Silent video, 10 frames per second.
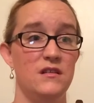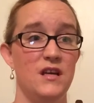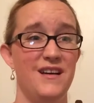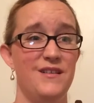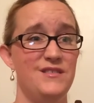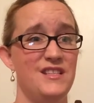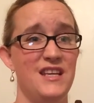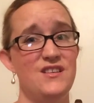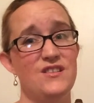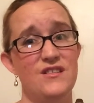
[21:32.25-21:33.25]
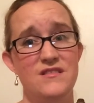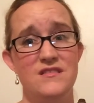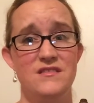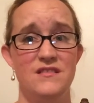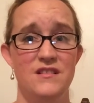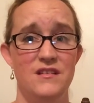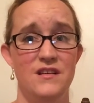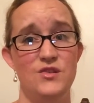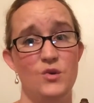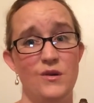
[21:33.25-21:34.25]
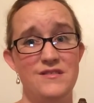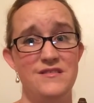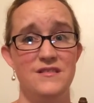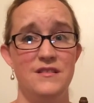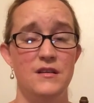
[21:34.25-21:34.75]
are t-shirts and shorts.